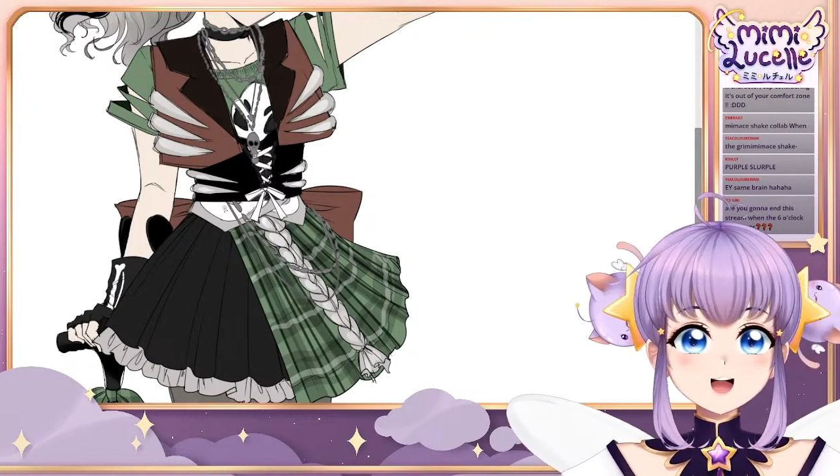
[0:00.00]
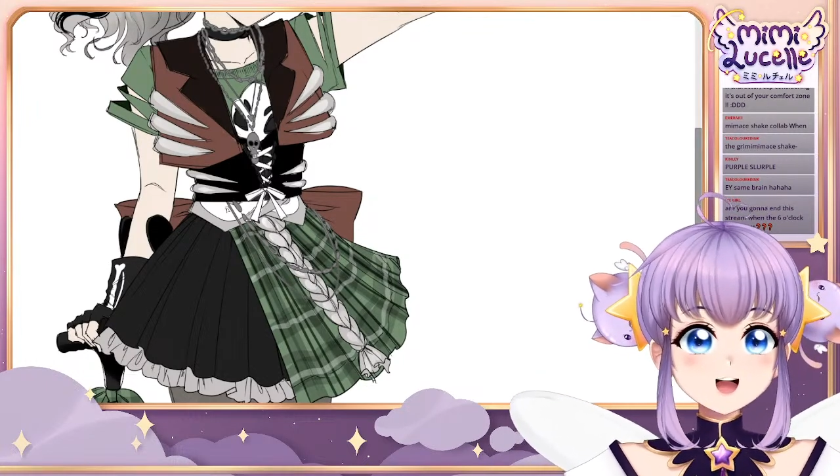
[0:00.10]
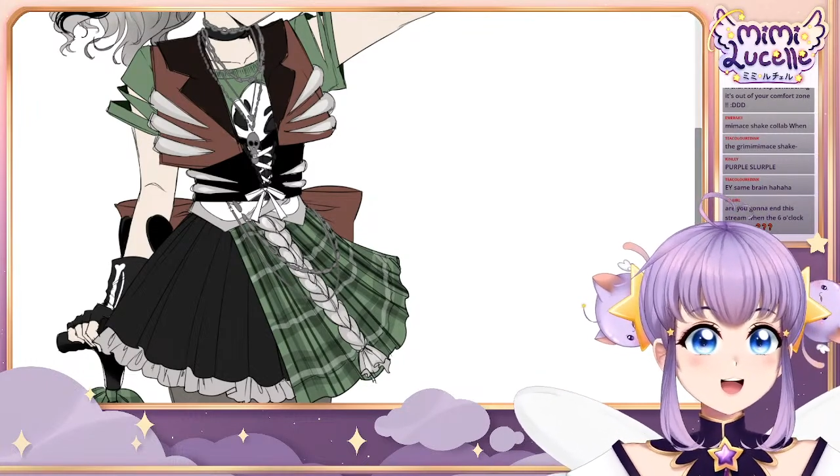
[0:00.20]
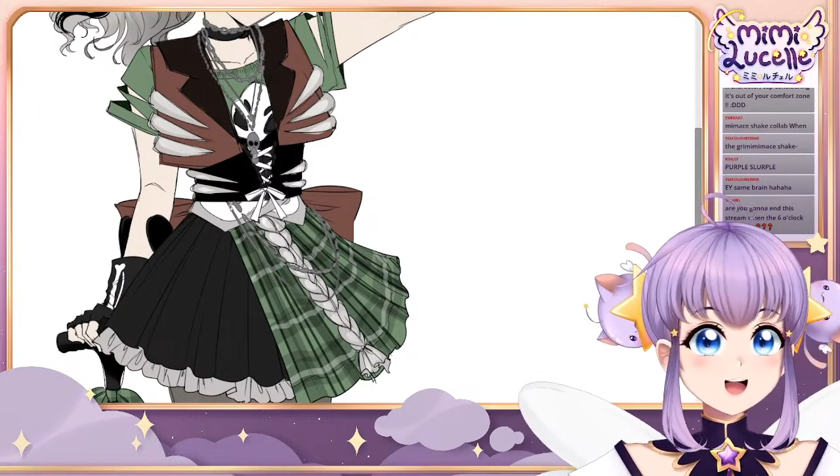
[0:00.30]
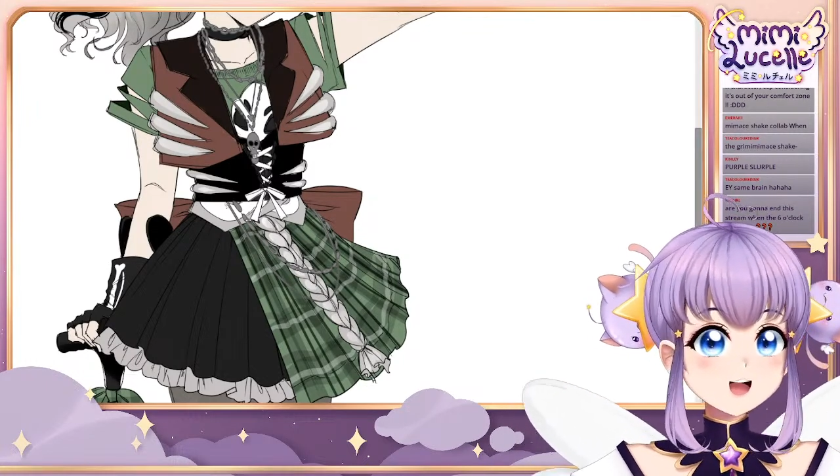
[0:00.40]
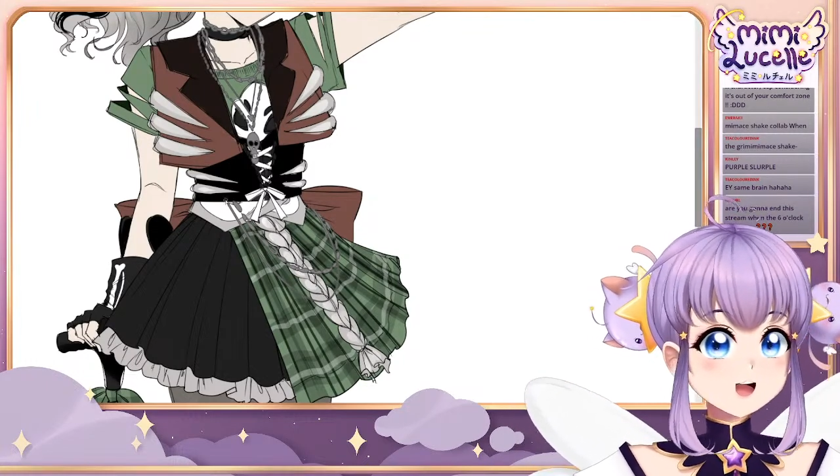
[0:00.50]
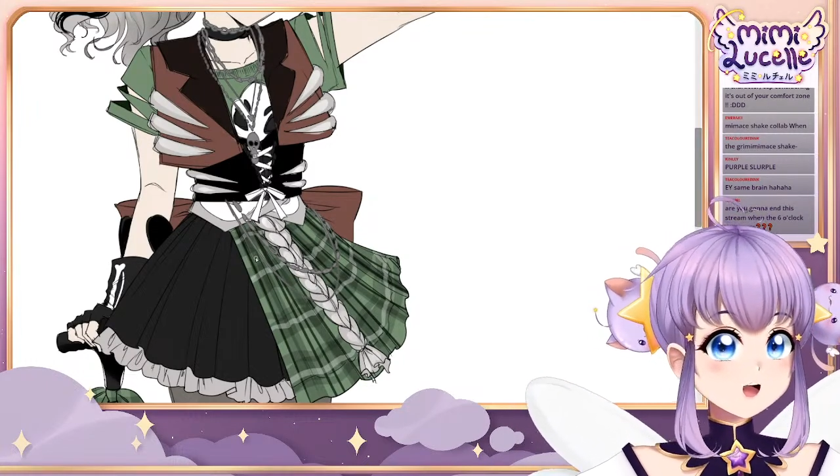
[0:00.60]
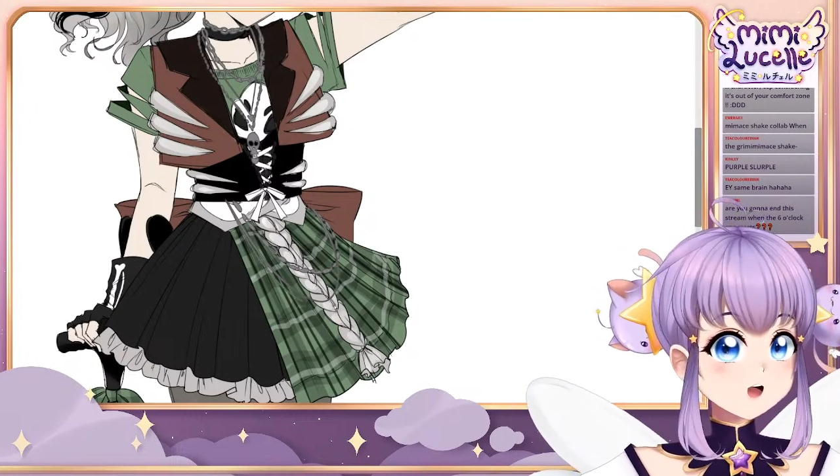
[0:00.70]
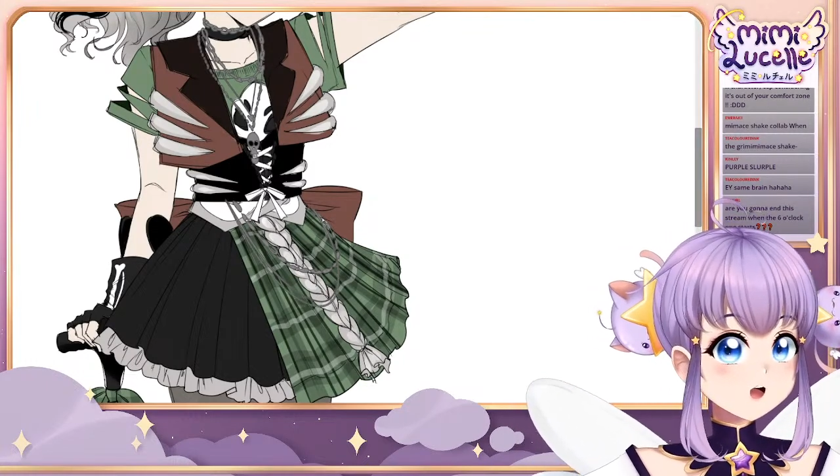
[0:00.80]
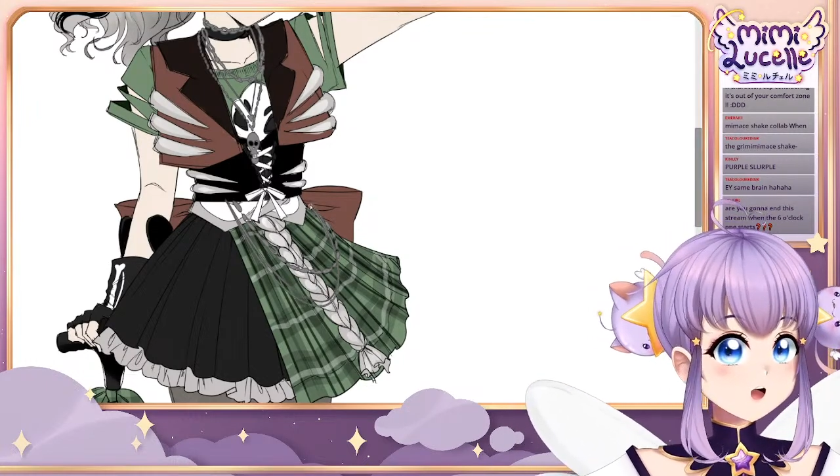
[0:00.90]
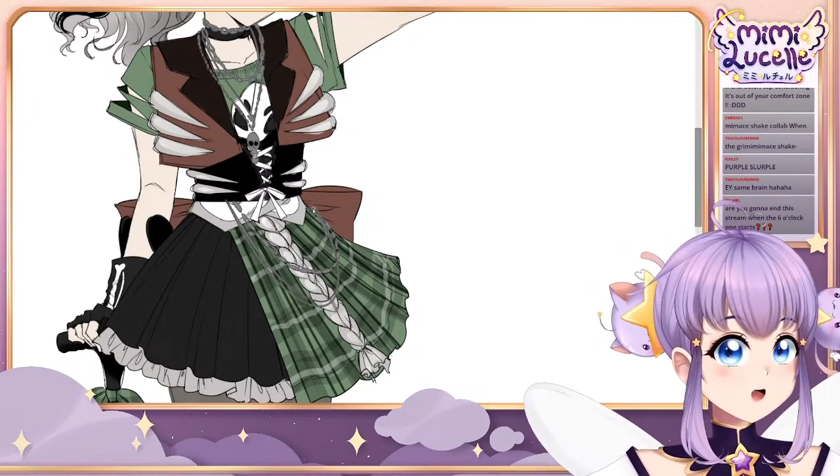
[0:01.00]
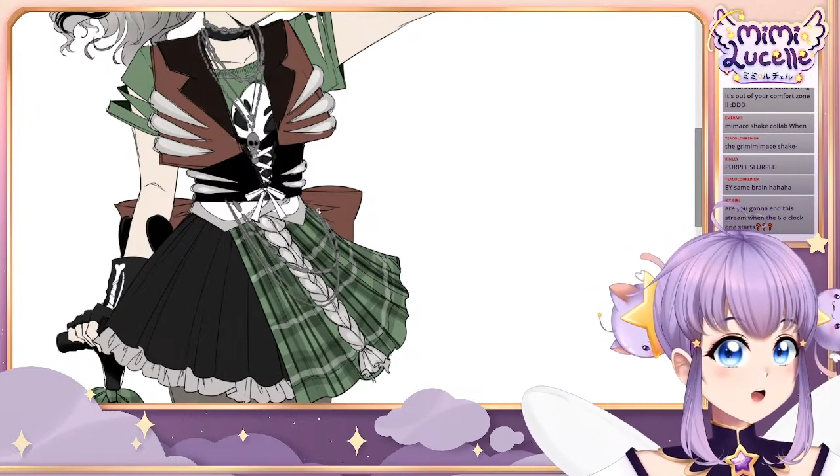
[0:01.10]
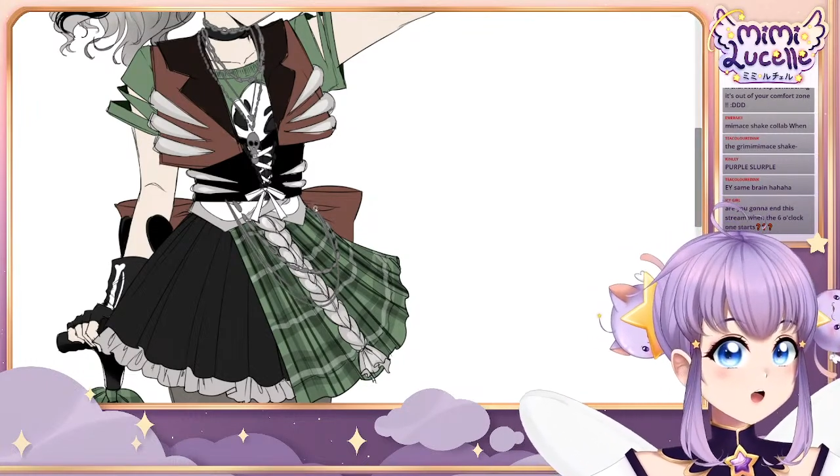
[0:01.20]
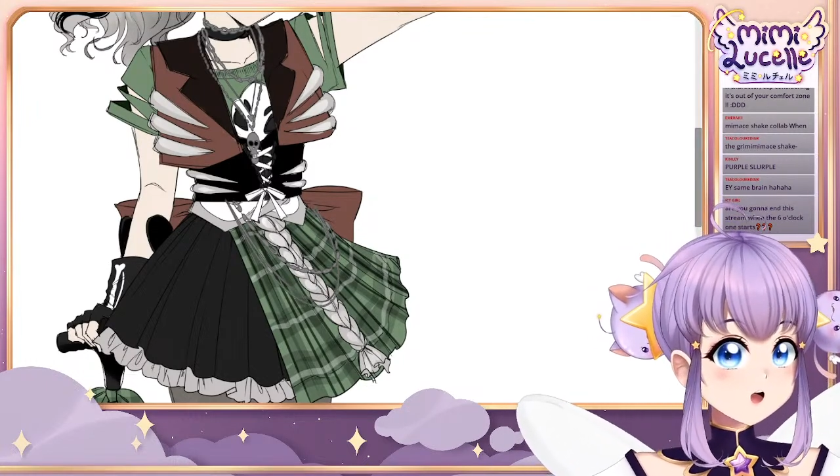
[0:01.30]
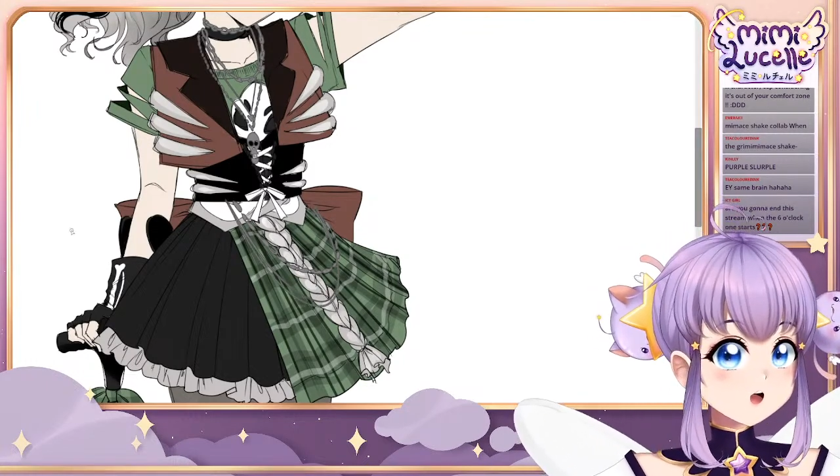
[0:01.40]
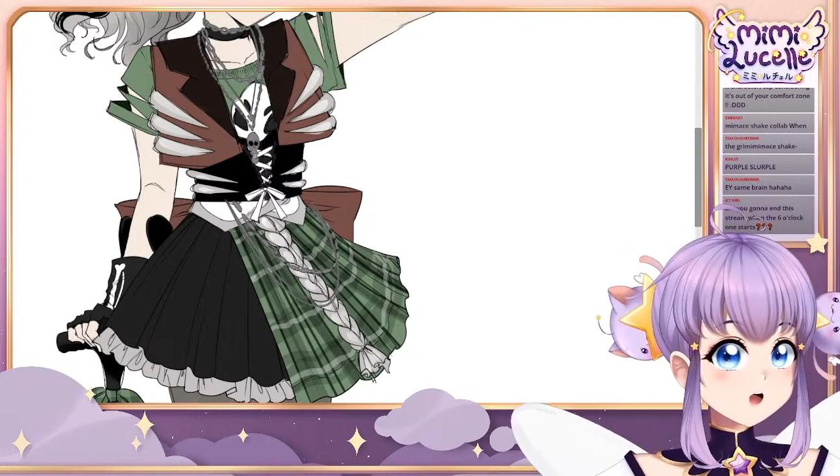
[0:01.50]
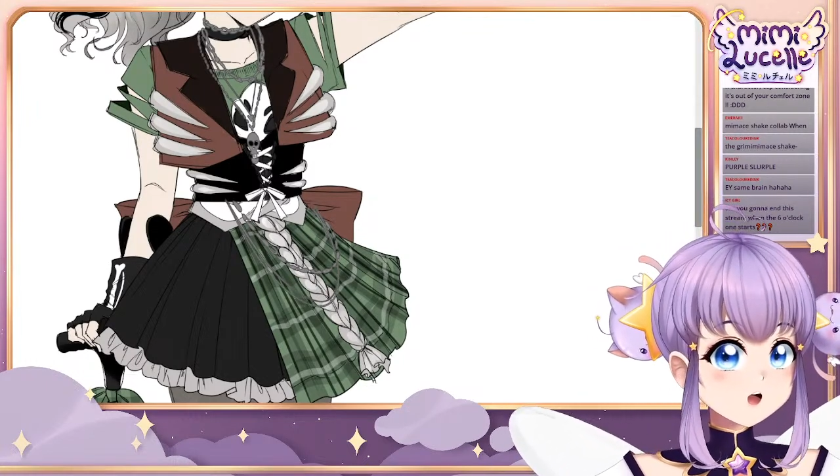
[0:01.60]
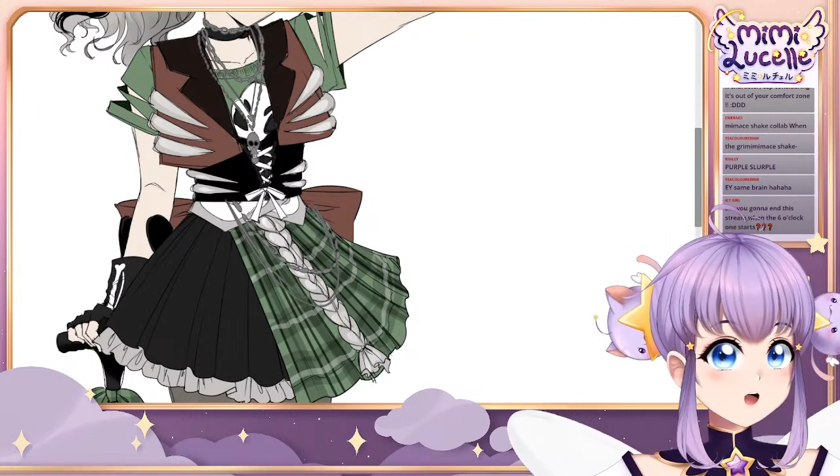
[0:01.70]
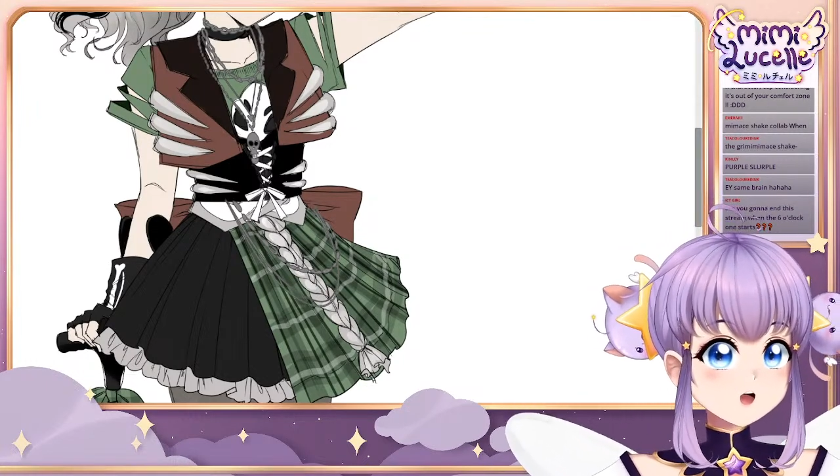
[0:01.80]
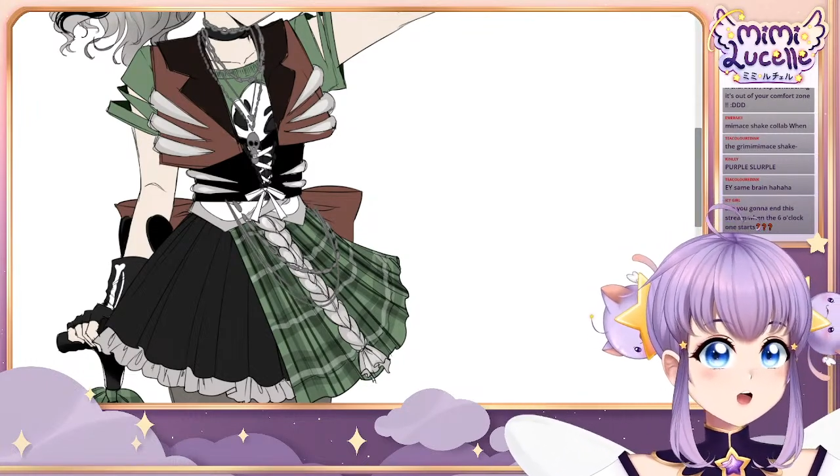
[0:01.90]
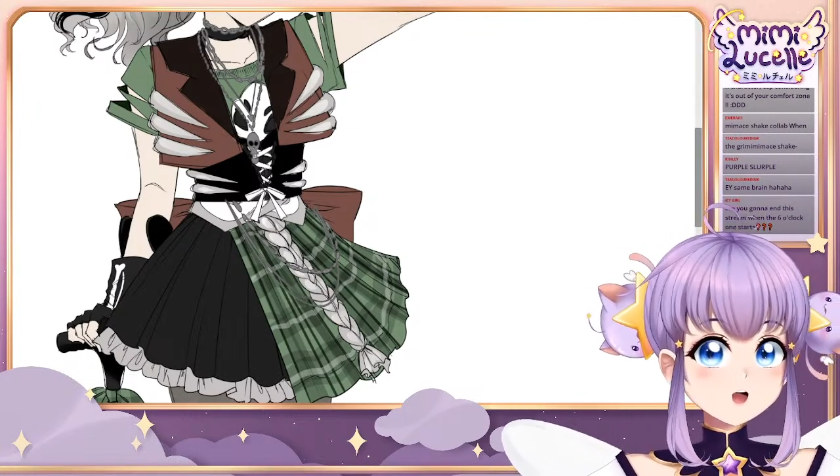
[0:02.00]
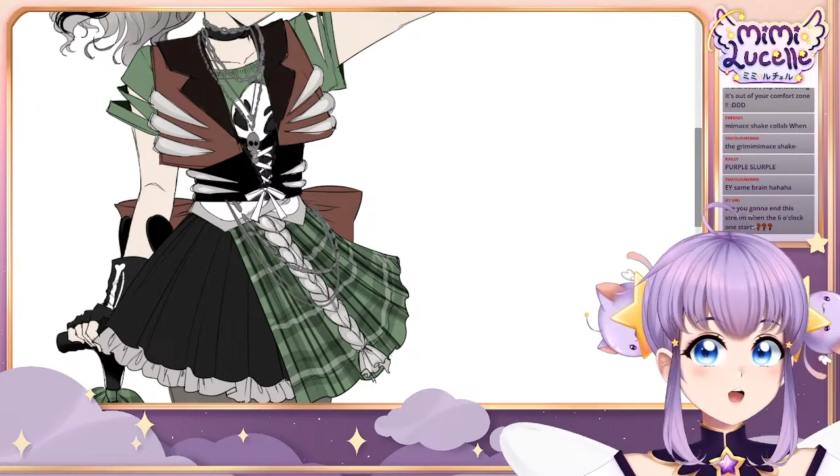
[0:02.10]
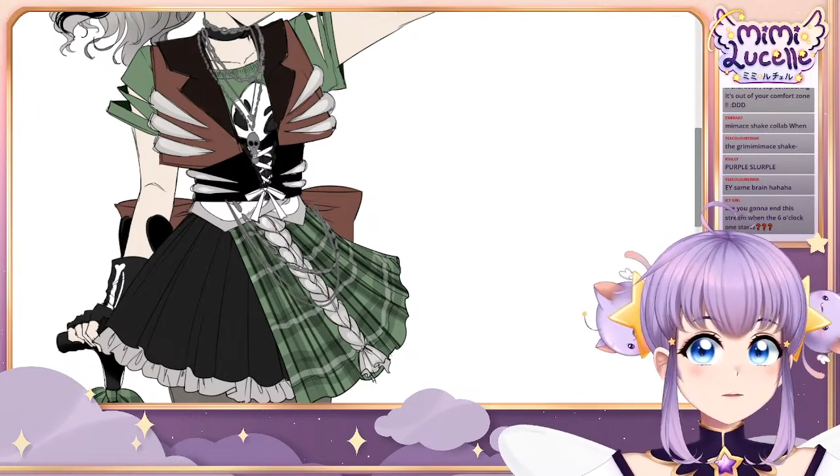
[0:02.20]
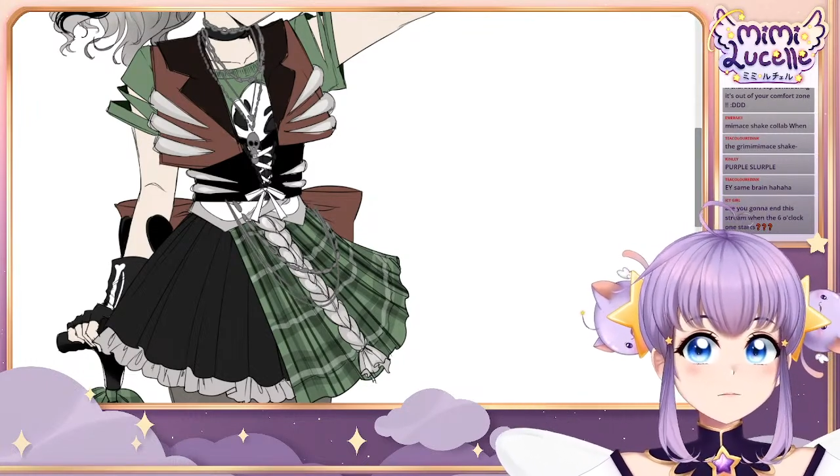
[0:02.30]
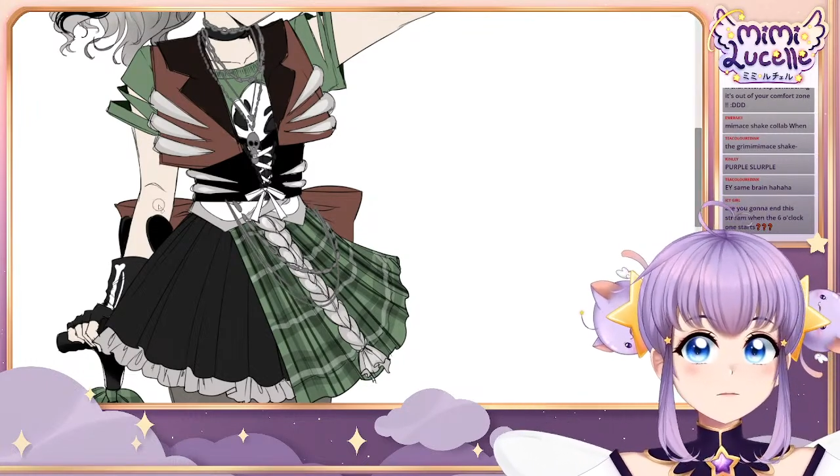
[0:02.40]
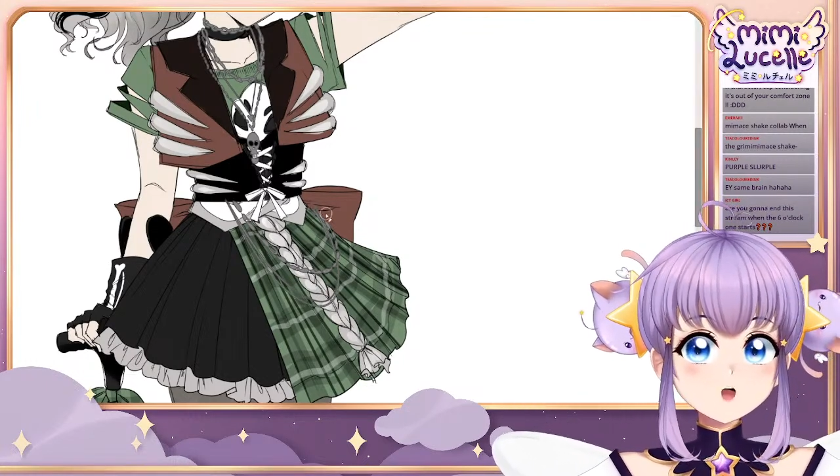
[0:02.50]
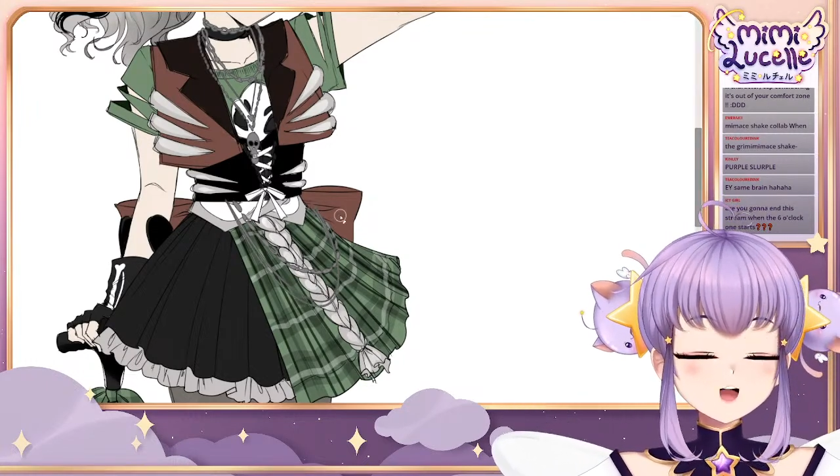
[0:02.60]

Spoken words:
kid. But I